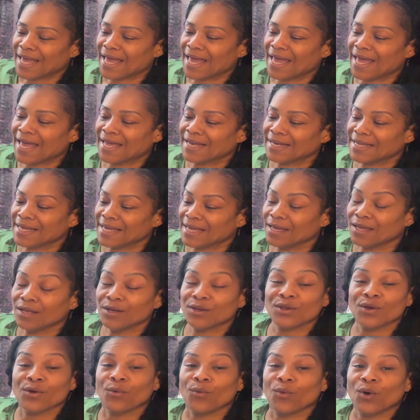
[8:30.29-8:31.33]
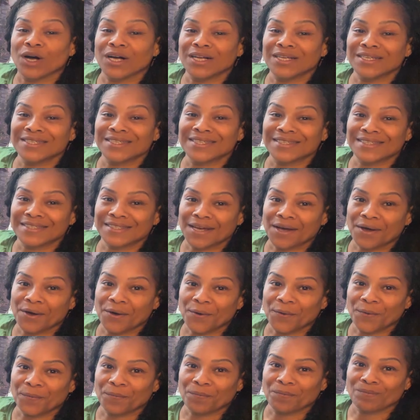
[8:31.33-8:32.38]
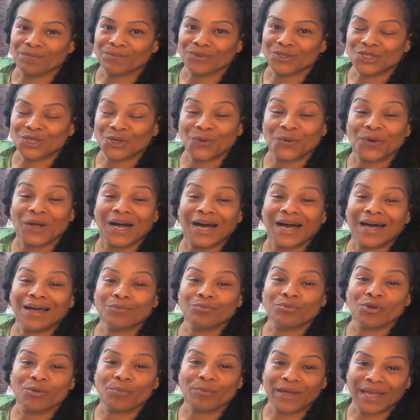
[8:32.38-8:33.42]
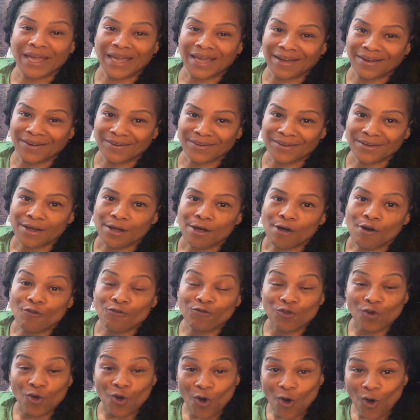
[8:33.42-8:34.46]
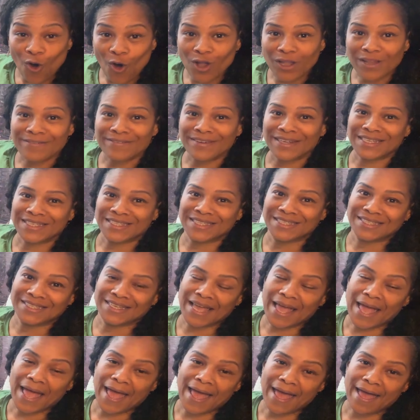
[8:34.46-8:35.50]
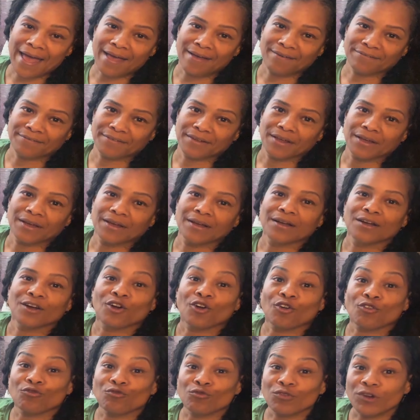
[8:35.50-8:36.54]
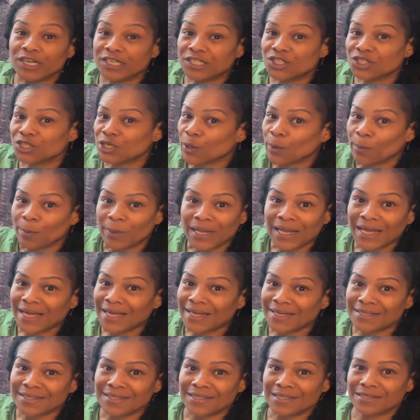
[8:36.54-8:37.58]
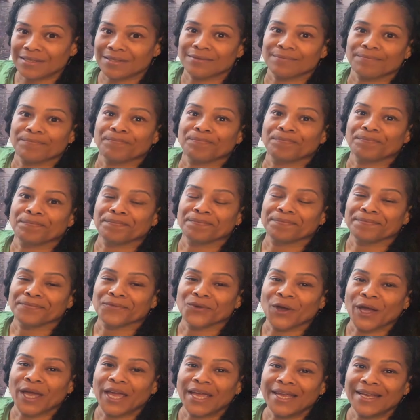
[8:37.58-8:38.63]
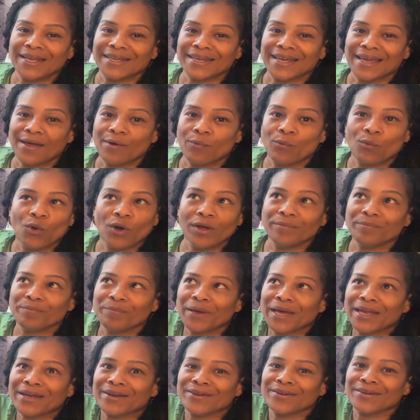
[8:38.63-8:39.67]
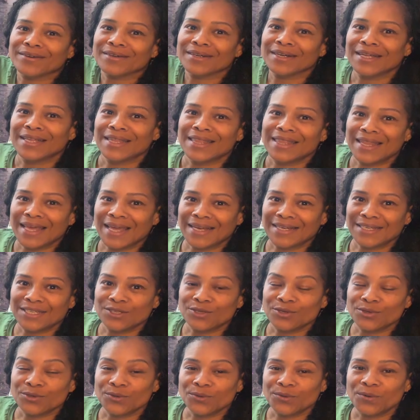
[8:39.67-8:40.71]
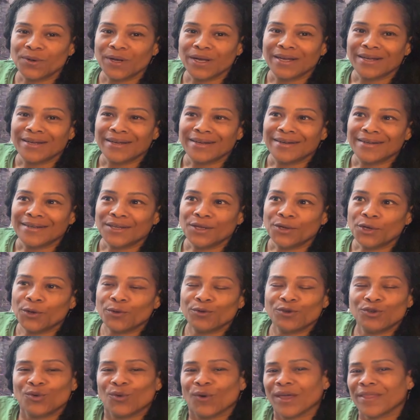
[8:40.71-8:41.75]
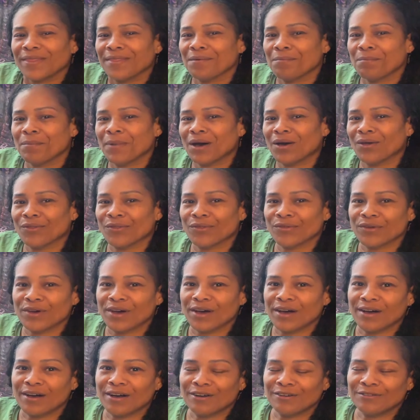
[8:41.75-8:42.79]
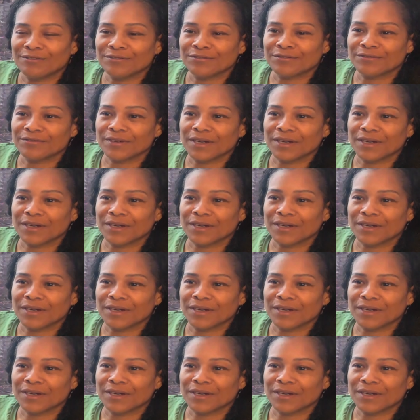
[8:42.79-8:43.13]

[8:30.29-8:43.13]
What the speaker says: And it was so. So God prepared for all of us to have original plants, right? And what better than to, during the month of